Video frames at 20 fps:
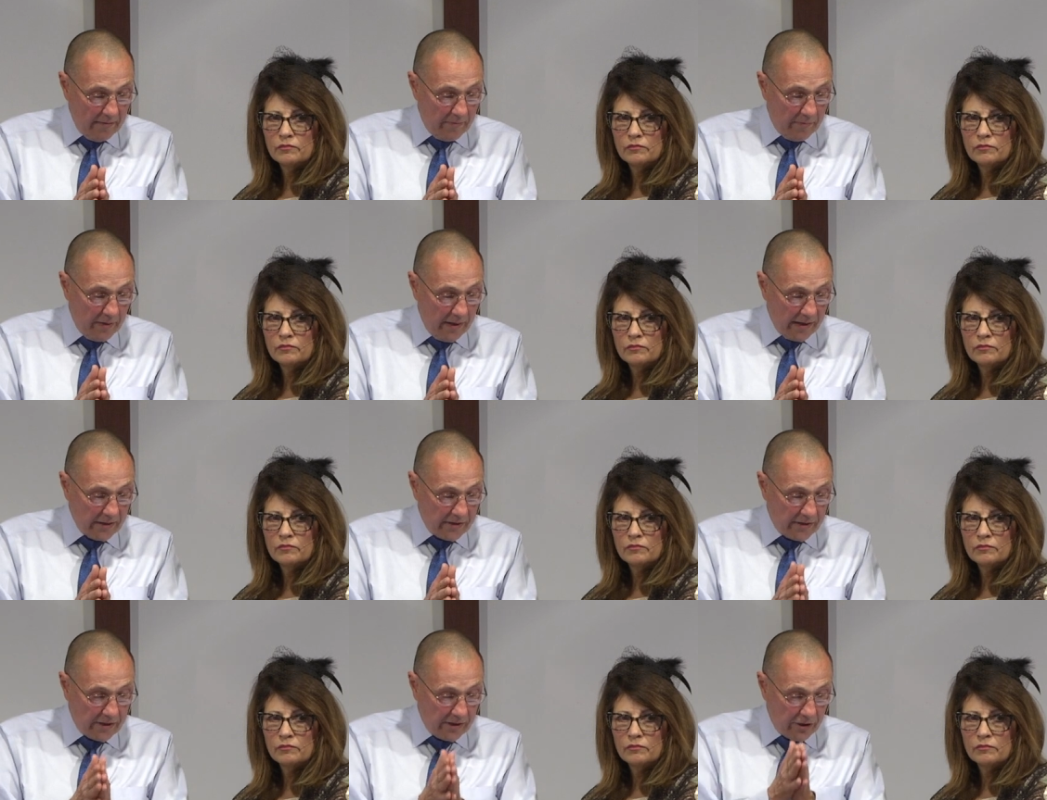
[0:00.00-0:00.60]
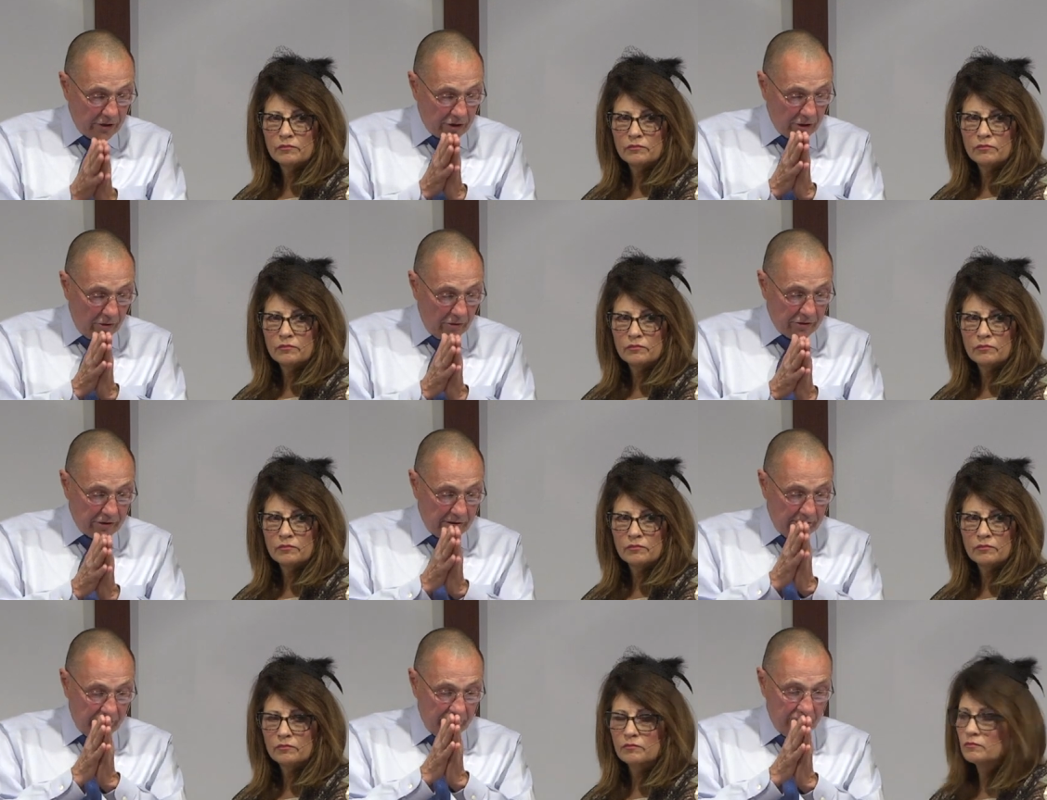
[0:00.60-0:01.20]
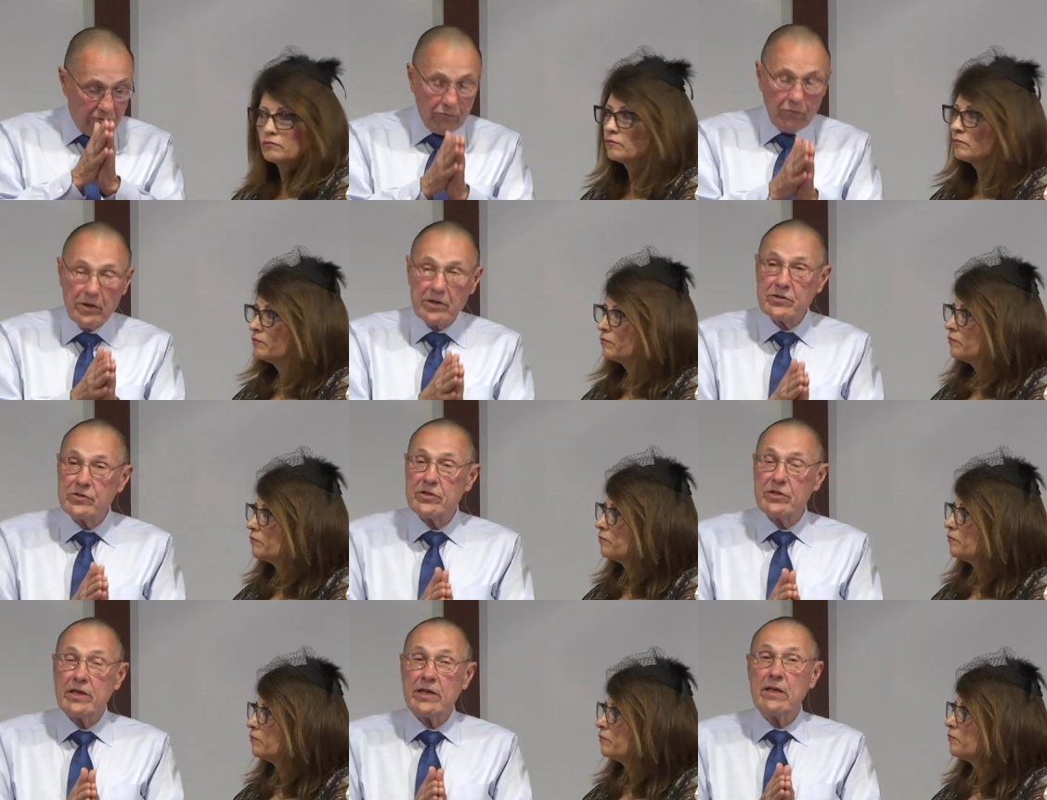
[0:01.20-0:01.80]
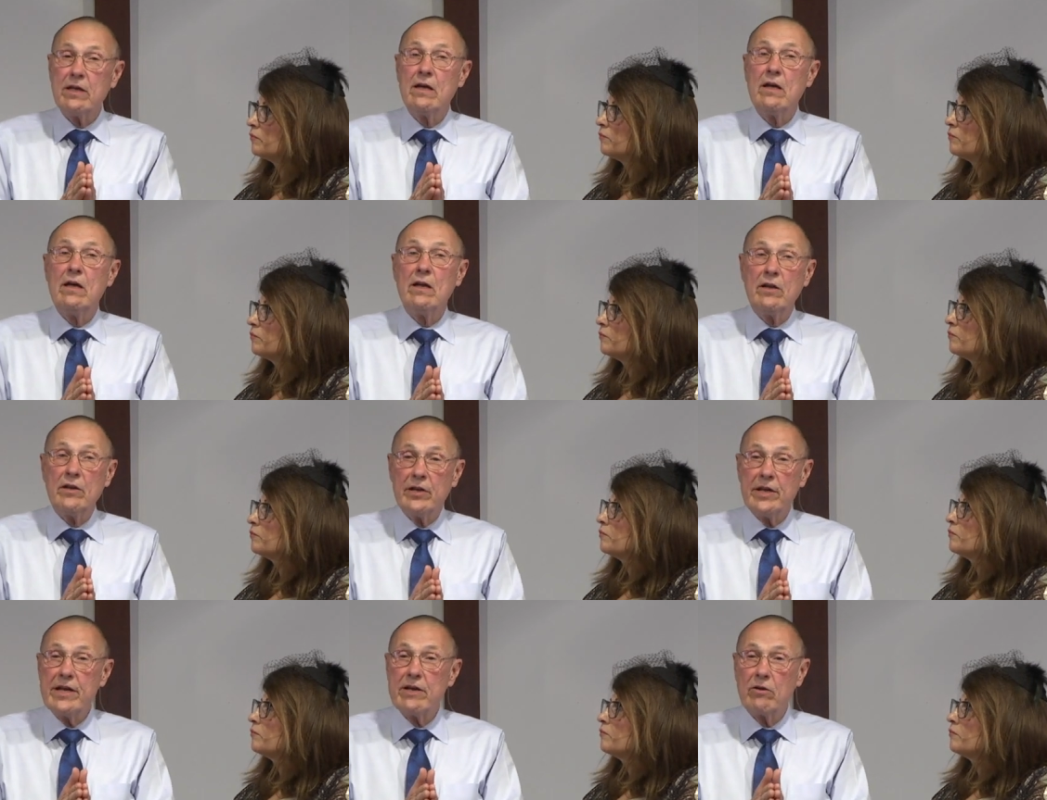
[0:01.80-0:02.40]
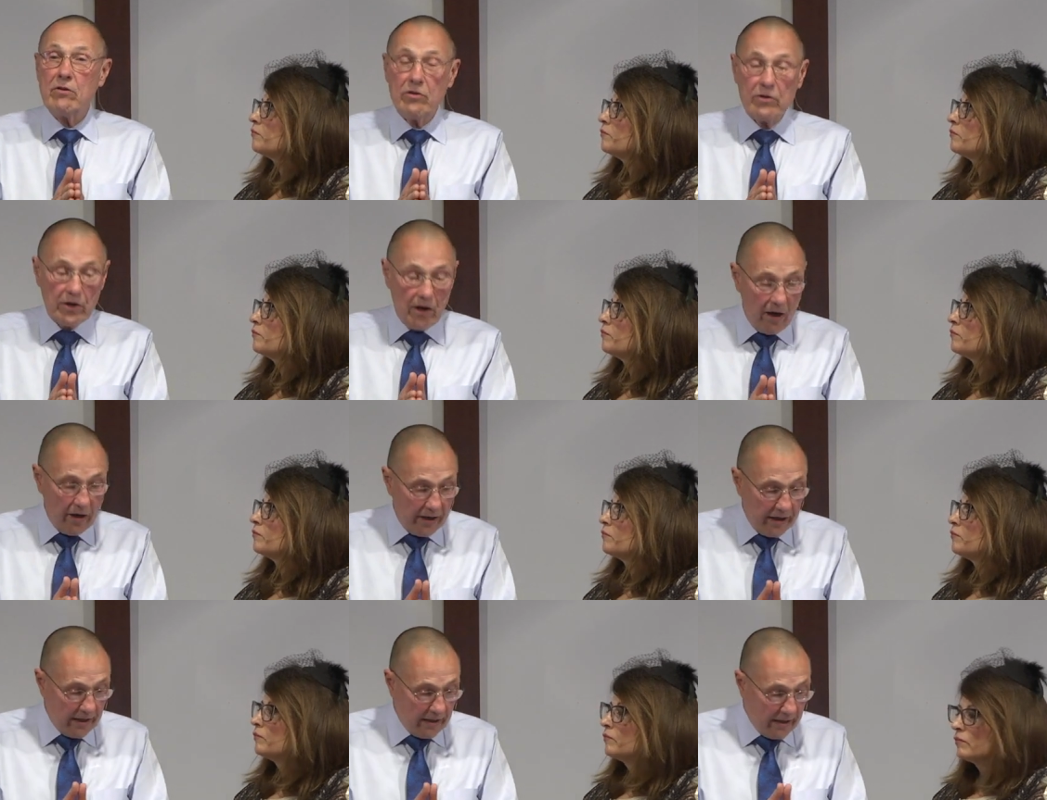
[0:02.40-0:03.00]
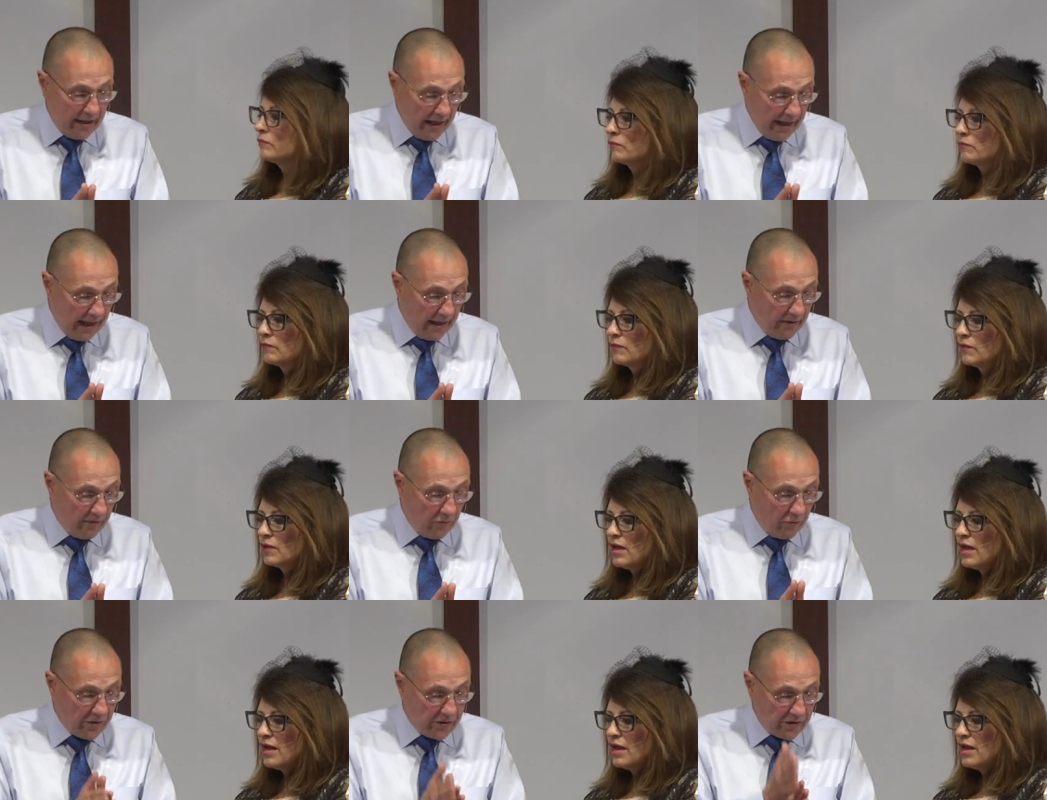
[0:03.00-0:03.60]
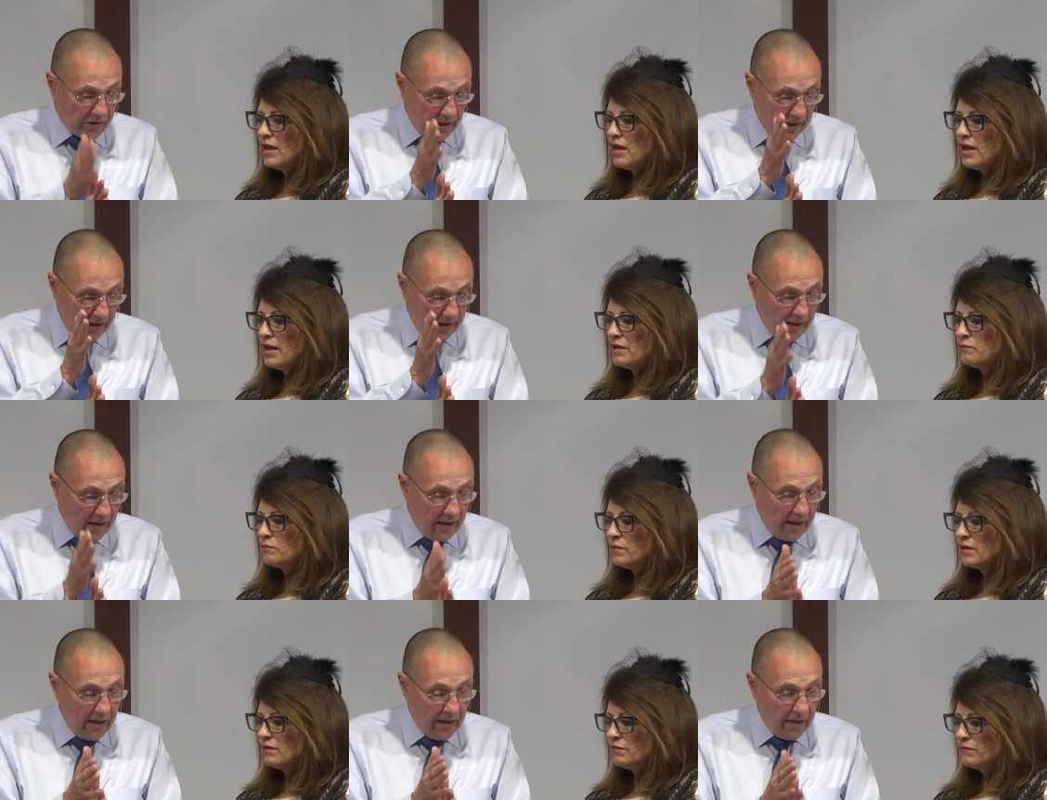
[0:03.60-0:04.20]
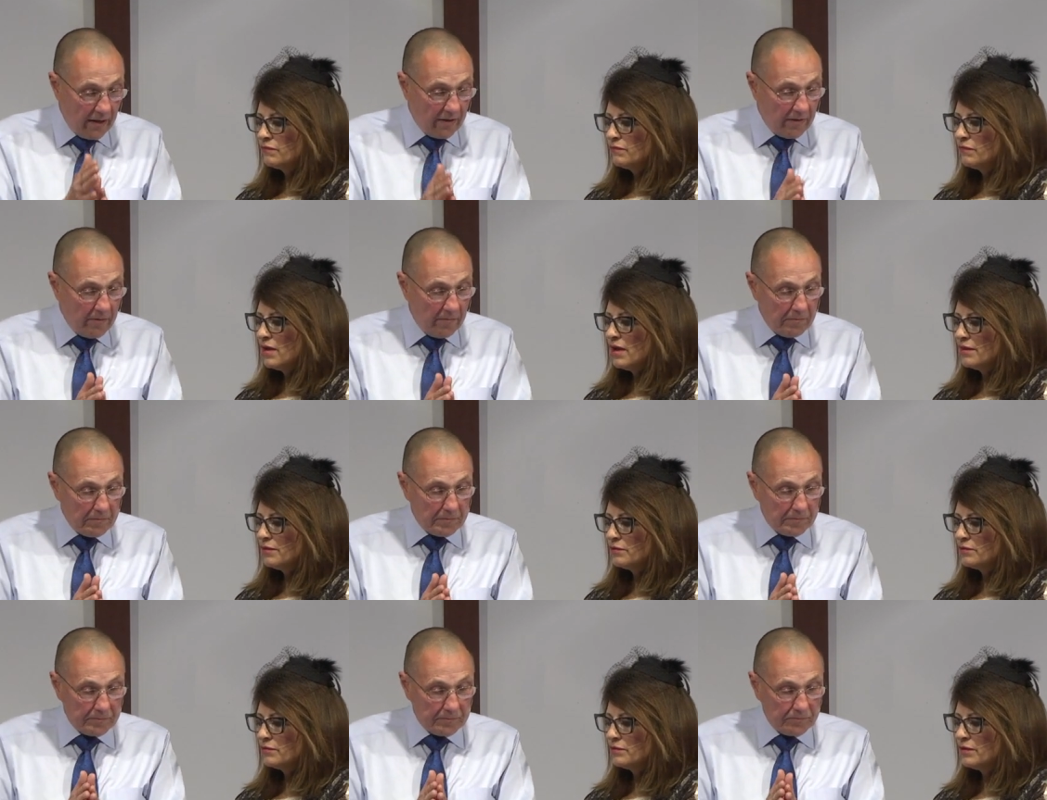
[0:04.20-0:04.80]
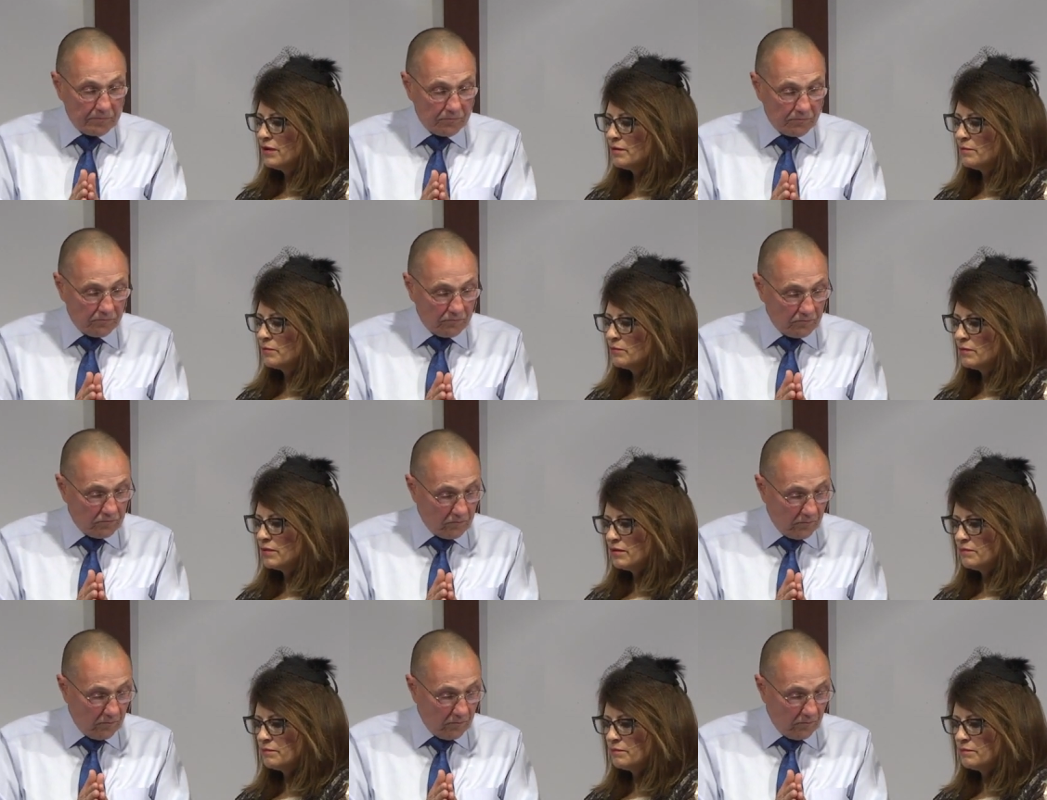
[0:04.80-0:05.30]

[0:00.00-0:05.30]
Speaker 1: But uh, Joseph was the legal guardian and was the and
Speaker 2: when a father um, when